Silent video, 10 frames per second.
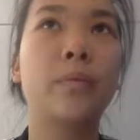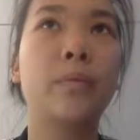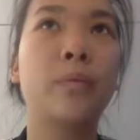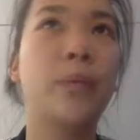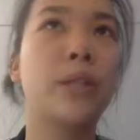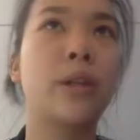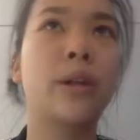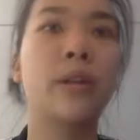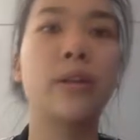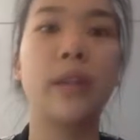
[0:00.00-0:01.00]
We
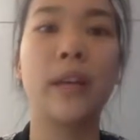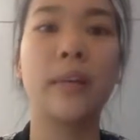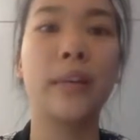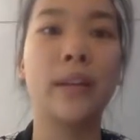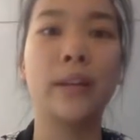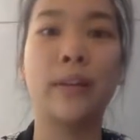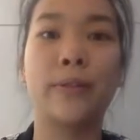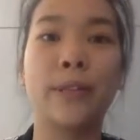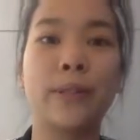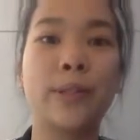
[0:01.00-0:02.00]
started looking immediately
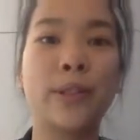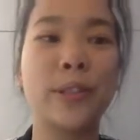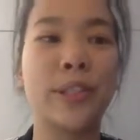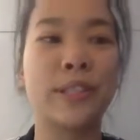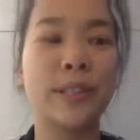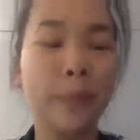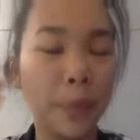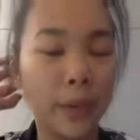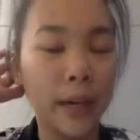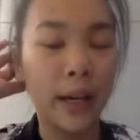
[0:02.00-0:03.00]
for some solutions.
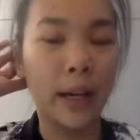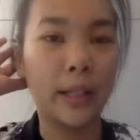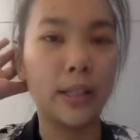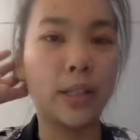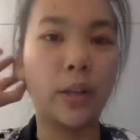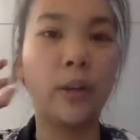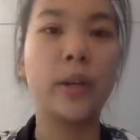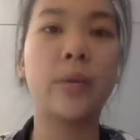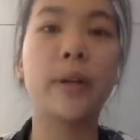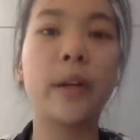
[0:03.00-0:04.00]
And so
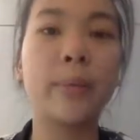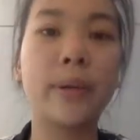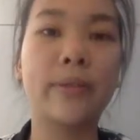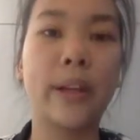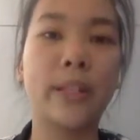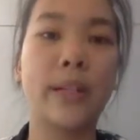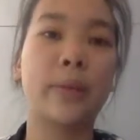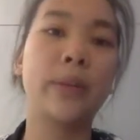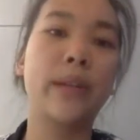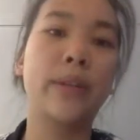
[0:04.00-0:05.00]
there were a number of flights that
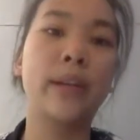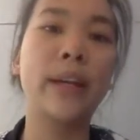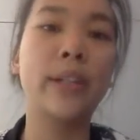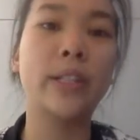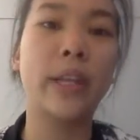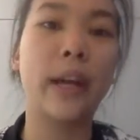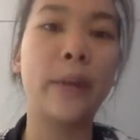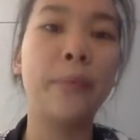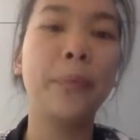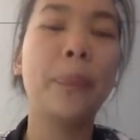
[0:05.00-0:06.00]
were leaving later today
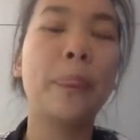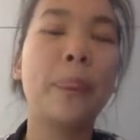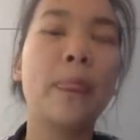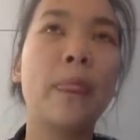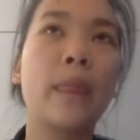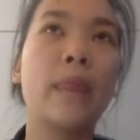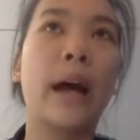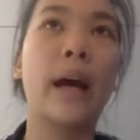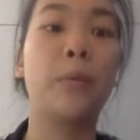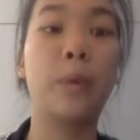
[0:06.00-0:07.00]

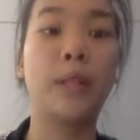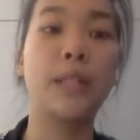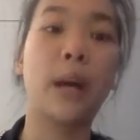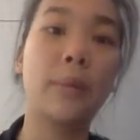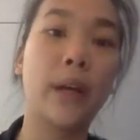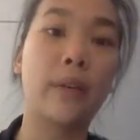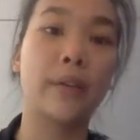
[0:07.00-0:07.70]
that had one stop layover.